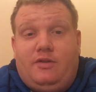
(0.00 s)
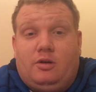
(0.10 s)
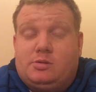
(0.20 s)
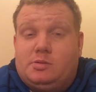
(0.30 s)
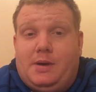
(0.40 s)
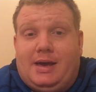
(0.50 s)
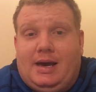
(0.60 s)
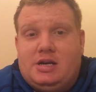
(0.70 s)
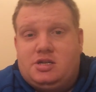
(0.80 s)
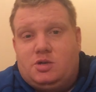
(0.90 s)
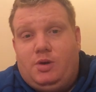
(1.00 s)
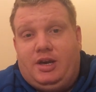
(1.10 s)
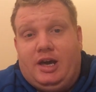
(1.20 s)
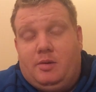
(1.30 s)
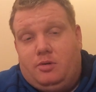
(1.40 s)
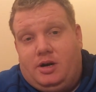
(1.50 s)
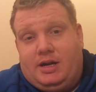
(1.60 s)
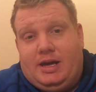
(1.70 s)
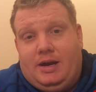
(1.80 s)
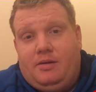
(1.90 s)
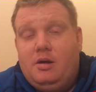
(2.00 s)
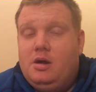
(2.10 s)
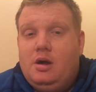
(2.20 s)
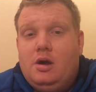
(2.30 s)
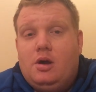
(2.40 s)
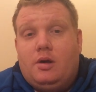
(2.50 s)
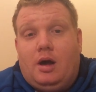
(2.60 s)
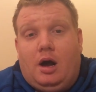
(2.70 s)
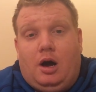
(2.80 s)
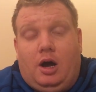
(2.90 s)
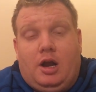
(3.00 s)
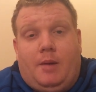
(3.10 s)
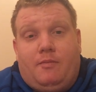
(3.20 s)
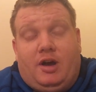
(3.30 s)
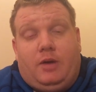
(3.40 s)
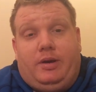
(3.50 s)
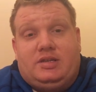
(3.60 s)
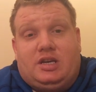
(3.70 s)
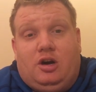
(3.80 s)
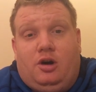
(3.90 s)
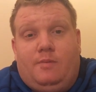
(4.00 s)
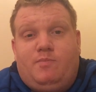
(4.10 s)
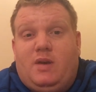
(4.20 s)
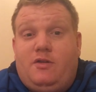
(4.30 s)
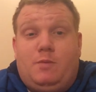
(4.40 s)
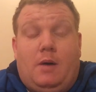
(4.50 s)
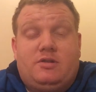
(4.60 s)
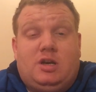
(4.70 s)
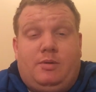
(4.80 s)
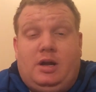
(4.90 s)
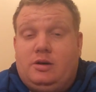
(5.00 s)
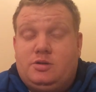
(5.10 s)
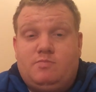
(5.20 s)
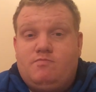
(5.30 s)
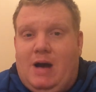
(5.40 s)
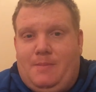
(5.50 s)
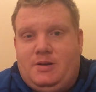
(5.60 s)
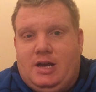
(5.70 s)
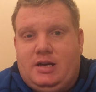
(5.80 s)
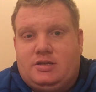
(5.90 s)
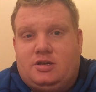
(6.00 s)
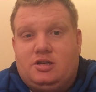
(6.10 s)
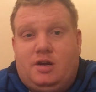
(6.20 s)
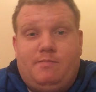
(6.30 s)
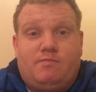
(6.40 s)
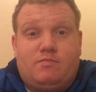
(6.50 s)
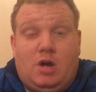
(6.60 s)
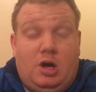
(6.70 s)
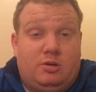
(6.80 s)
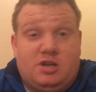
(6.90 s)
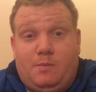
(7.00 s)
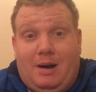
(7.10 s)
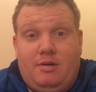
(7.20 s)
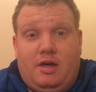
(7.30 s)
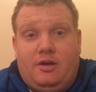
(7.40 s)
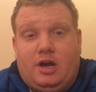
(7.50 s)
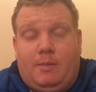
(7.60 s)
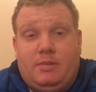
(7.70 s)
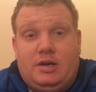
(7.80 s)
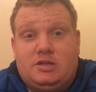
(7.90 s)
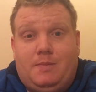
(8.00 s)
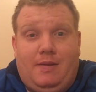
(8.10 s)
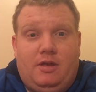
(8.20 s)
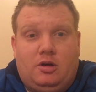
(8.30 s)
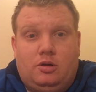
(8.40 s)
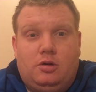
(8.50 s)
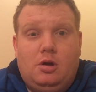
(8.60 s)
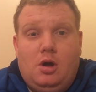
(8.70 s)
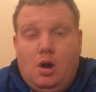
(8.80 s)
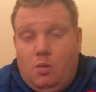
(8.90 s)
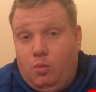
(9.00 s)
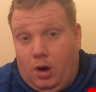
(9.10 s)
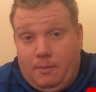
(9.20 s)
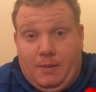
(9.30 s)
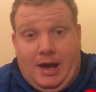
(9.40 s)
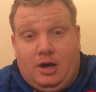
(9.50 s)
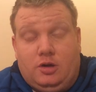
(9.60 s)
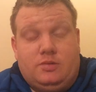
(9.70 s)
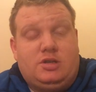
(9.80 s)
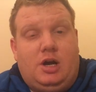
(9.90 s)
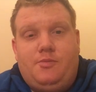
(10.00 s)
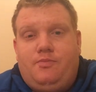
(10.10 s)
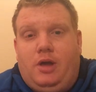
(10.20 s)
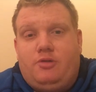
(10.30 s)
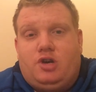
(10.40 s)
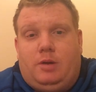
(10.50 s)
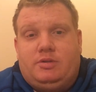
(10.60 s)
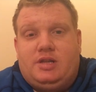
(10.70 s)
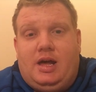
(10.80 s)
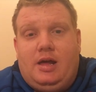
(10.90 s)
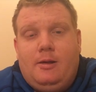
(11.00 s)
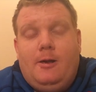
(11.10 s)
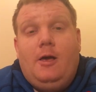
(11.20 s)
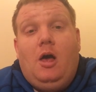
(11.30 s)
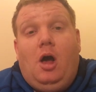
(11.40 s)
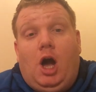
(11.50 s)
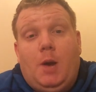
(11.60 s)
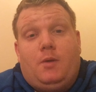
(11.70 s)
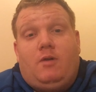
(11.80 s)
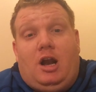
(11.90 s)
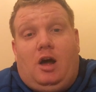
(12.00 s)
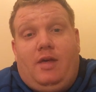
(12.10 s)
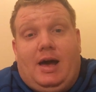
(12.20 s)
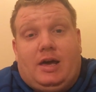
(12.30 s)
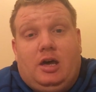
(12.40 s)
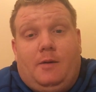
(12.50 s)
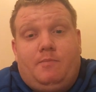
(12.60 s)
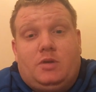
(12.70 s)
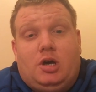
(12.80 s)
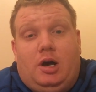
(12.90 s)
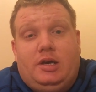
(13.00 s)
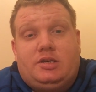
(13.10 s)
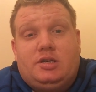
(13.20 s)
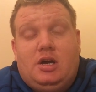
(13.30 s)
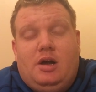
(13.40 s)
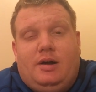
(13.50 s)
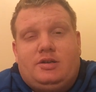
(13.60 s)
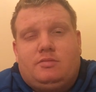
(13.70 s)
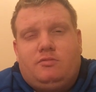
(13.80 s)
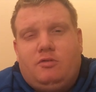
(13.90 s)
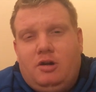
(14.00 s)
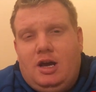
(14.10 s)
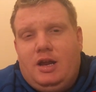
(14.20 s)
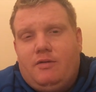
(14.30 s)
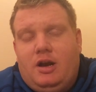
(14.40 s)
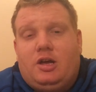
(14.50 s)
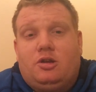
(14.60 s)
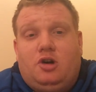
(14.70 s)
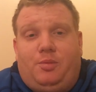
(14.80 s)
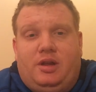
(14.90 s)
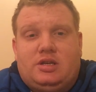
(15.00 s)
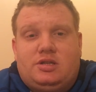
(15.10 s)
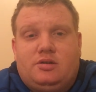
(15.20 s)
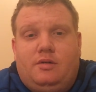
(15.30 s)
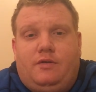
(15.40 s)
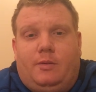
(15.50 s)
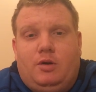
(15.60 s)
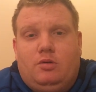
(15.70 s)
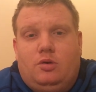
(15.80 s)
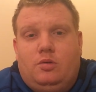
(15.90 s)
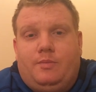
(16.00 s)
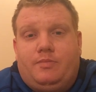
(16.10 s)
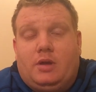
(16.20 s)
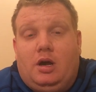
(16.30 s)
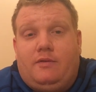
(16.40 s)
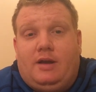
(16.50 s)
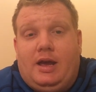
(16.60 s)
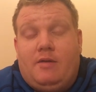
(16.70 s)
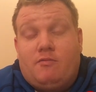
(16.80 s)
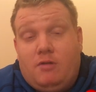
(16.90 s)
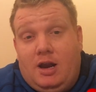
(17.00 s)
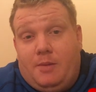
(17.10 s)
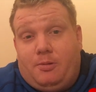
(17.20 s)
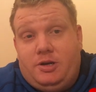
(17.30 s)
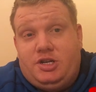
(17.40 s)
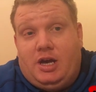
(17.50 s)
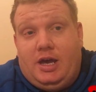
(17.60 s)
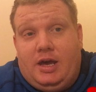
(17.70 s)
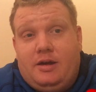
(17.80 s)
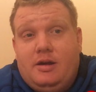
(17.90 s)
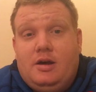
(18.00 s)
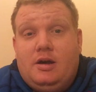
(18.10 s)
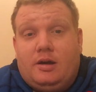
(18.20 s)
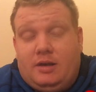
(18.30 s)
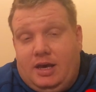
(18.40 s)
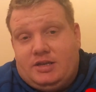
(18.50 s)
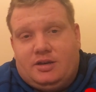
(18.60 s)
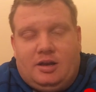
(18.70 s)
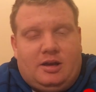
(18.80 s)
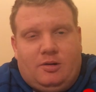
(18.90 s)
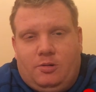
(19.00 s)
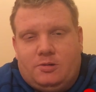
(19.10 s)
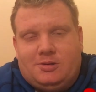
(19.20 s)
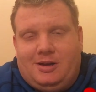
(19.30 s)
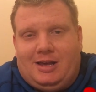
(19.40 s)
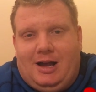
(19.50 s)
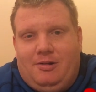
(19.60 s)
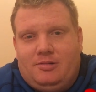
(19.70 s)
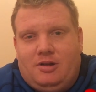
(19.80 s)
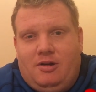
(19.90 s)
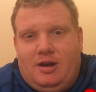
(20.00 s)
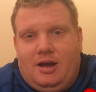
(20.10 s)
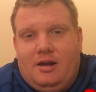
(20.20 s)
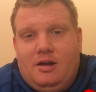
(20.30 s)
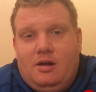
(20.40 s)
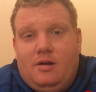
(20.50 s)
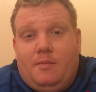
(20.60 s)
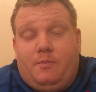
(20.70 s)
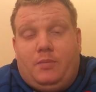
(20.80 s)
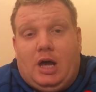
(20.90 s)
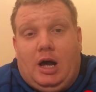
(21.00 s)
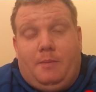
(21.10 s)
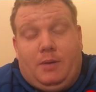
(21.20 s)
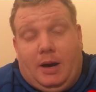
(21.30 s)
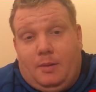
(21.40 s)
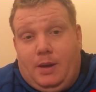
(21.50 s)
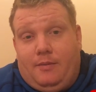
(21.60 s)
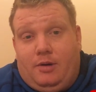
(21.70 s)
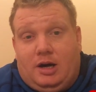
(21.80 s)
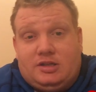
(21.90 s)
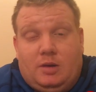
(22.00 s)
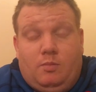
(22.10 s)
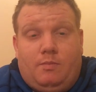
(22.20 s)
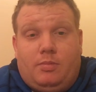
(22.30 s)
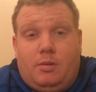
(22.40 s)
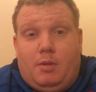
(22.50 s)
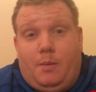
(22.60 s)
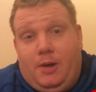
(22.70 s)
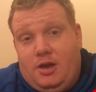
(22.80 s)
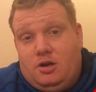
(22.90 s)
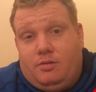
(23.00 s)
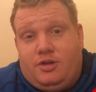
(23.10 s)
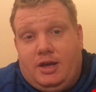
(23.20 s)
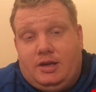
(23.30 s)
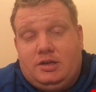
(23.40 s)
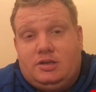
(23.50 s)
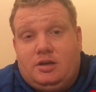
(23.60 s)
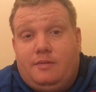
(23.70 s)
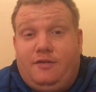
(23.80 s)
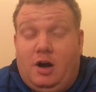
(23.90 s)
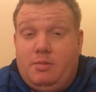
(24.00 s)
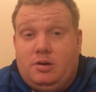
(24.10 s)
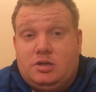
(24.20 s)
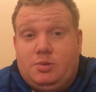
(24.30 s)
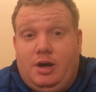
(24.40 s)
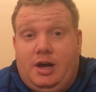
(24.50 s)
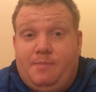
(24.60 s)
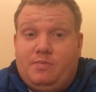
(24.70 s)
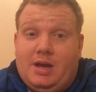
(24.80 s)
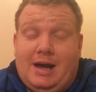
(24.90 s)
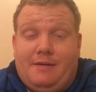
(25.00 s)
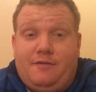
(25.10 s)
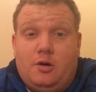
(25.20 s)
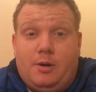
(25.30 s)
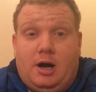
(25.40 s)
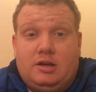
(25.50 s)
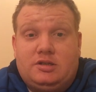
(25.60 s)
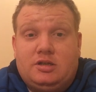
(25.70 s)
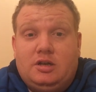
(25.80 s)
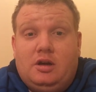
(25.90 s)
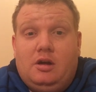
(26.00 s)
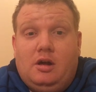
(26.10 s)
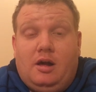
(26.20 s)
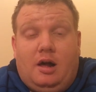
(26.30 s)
So if you've got some spare cash this weekend and want an account, I'd recommend to go on. If you bet with someone else, happy days, because I also bet with other companies depending on what I'm betting on, so no dramas there. Hope you really like the Acca, guys. Some really, really good comments from you all of late. Really appreciate it. Yes, of course, we're going to carry on doing it. Kind of people asking my opinion on things. You can find me on Twitter @PhilBars.